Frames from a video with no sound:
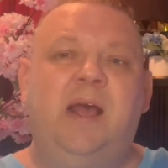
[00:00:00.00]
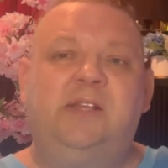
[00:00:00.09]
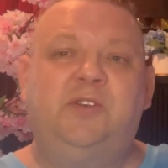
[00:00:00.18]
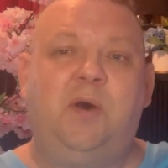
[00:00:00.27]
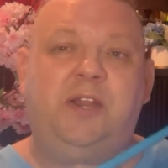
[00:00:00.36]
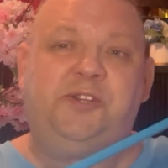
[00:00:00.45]

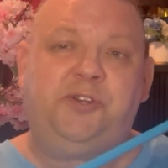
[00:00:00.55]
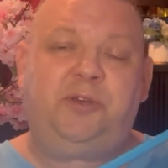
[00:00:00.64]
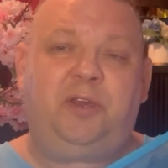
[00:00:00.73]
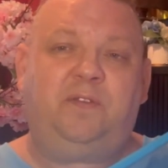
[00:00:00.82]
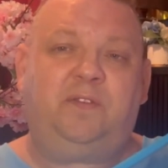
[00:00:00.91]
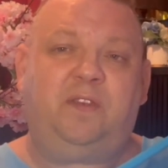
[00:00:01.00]
So I do
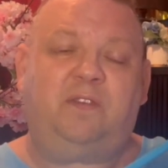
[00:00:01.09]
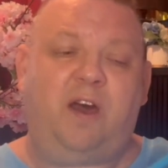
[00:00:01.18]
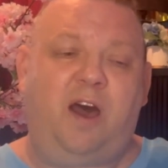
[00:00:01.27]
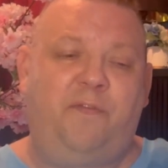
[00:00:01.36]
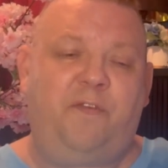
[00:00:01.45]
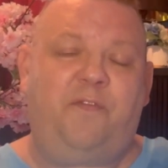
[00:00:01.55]
use this
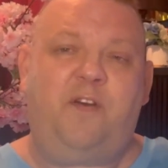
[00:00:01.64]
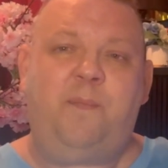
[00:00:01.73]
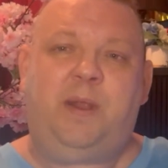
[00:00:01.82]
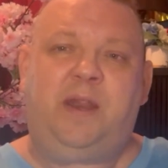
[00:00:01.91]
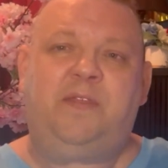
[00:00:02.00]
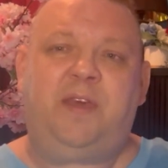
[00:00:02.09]
often for
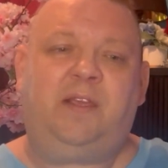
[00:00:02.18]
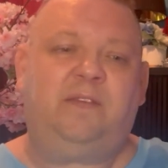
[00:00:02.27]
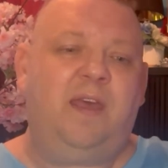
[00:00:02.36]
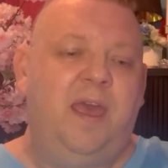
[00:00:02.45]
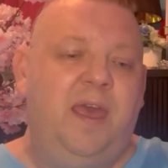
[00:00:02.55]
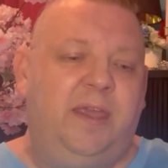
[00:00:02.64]
many things.
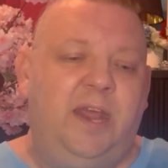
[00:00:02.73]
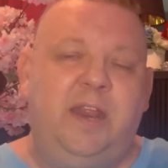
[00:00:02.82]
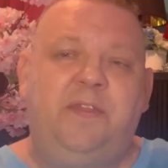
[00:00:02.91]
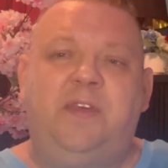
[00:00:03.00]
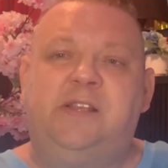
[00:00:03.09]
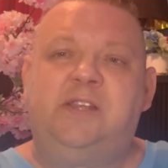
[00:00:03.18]

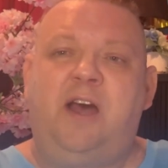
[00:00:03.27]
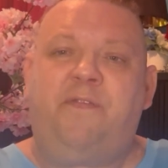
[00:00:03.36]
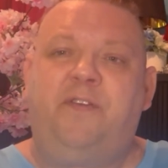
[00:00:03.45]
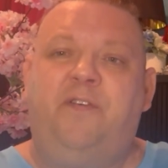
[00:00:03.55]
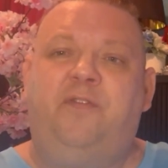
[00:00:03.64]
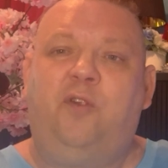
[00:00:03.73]
Getting things off
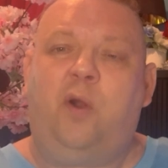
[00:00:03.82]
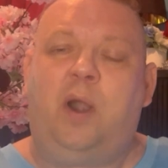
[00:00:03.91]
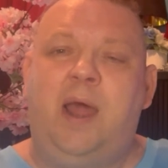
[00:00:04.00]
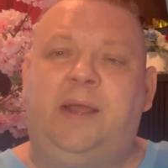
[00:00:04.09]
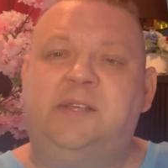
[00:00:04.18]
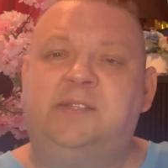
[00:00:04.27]
the floor,
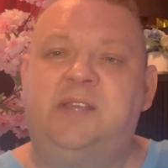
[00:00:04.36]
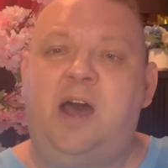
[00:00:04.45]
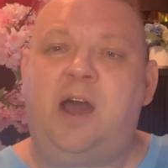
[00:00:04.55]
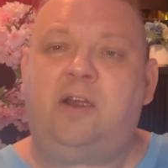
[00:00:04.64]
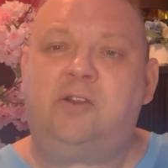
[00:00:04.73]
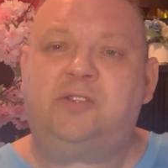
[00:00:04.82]
like a
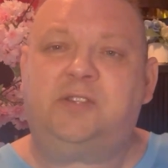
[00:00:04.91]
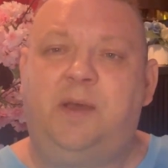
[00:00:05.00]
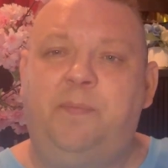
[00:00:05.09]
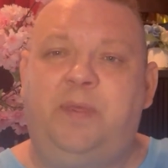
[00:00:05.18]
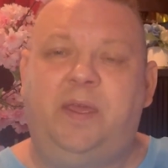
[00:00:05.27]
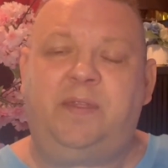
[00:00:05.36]
sock or
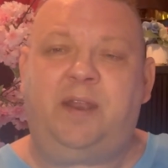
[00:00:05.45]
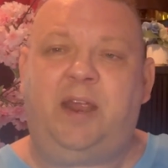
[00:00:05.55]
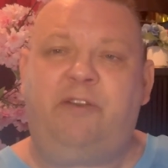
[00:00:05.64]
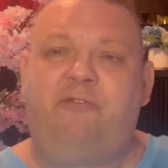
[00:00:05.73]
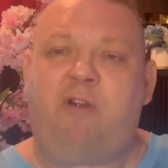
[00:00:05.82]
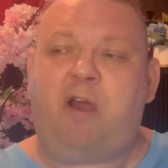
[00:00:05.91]
something that I
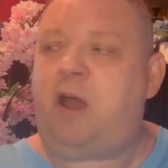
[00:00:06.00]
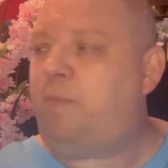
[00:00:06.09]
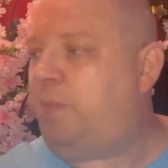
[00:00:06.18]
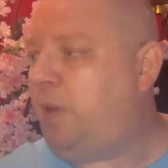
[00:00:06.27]
drop.